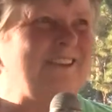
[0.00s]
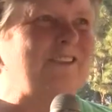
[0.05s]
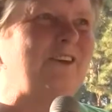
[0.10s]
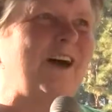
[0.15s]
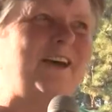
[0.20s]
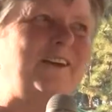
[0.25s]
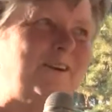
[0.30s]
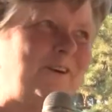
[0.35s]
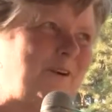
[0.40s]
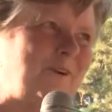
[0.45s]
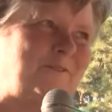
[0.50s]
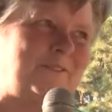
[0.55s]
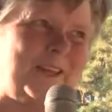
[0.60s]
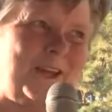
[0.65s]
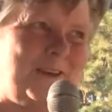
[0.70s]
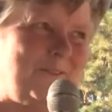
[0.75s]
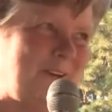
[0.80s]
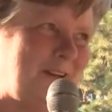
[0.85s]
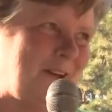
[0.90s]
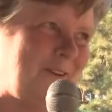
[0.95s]
I don't know if
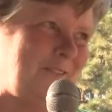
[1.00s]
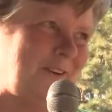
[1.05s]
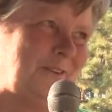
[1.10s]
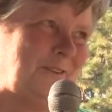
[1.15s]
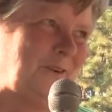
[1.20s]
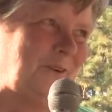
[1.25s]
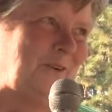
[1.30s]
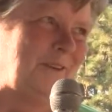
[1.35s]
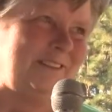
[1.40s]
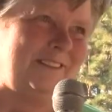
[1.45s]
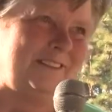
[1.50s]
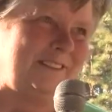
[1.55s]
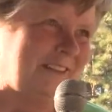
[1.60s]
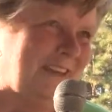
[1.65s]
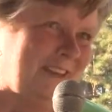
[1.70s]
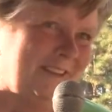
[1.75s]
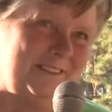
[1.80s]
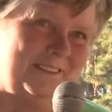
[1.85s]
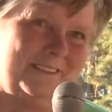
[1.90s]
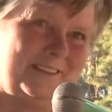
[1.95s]
David ever told his
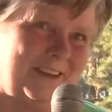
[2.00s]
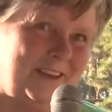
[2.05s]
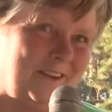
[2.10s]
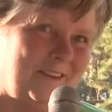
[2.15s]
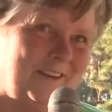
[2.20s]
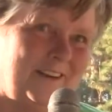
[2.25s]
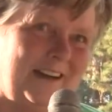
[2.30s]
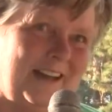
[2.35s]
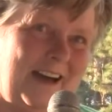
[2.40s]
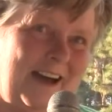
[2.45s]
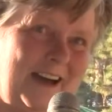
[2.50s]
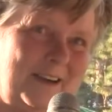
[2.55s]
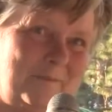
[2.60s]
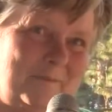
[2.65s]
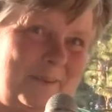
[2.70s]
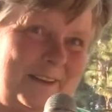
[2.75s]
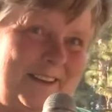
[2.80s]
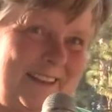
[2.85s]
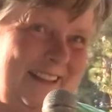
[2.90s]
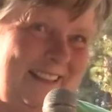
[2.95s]
kids that or not,
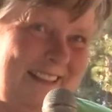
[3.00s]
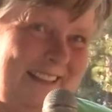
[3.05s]
but